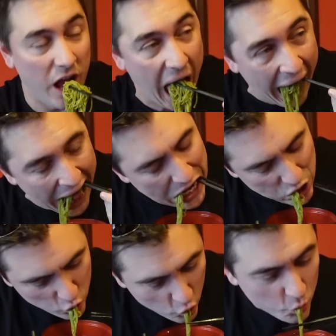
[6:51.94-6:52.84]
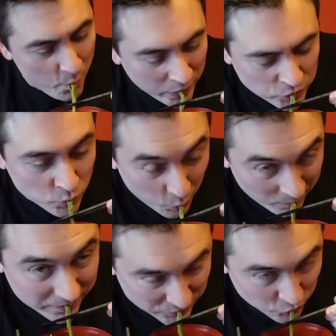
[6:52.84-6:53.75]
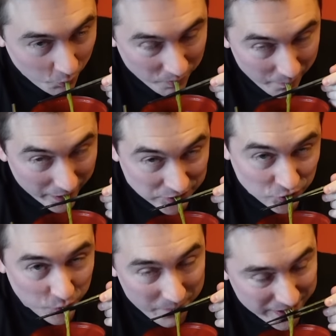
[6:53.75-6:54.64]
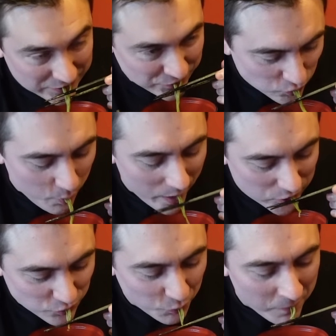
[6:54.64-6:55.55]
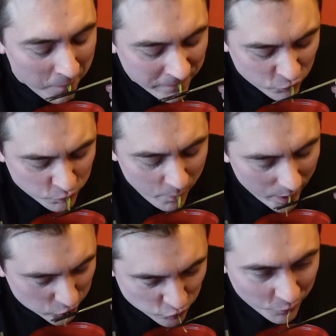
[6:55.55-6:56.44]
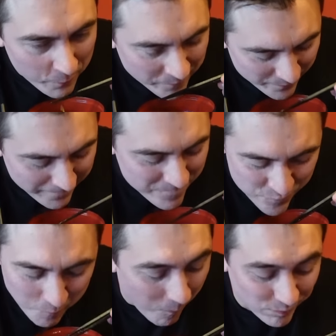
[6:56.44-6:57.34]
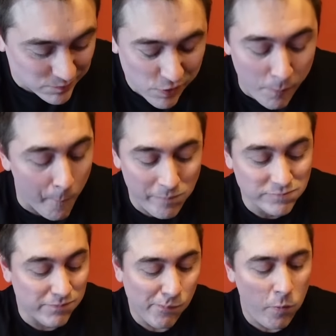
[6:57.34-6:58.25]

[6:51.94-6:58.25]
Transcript: You're really bad at it. Try your best, don't fool around. Try your best.